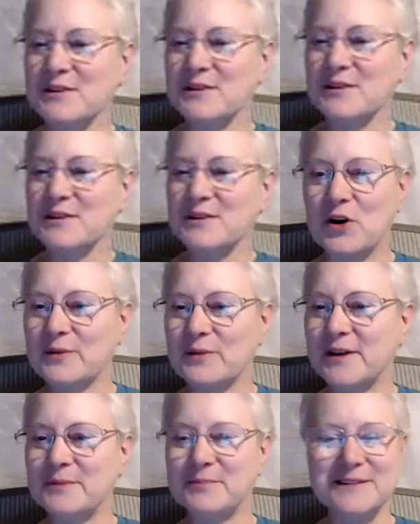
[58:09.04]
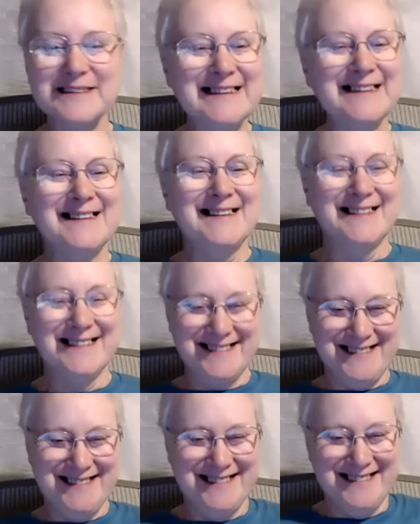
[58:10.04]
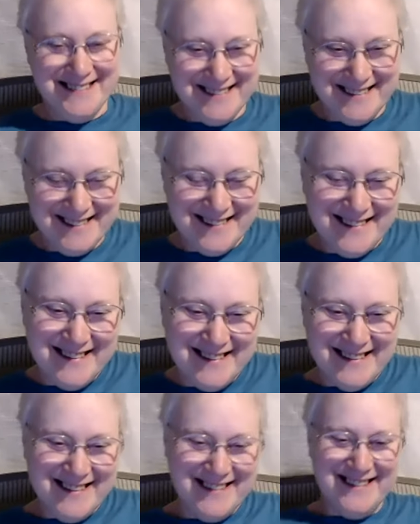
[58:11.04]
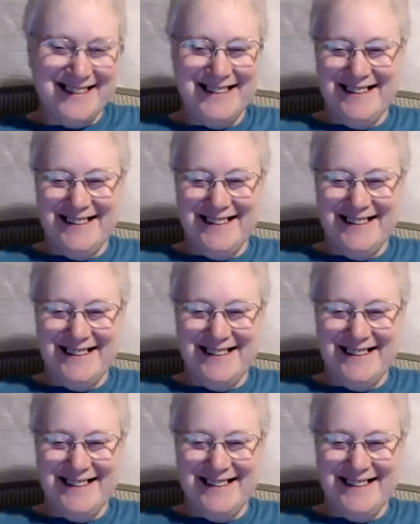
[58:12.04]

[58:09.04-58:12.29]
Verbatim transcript: our um, people. I, I, I,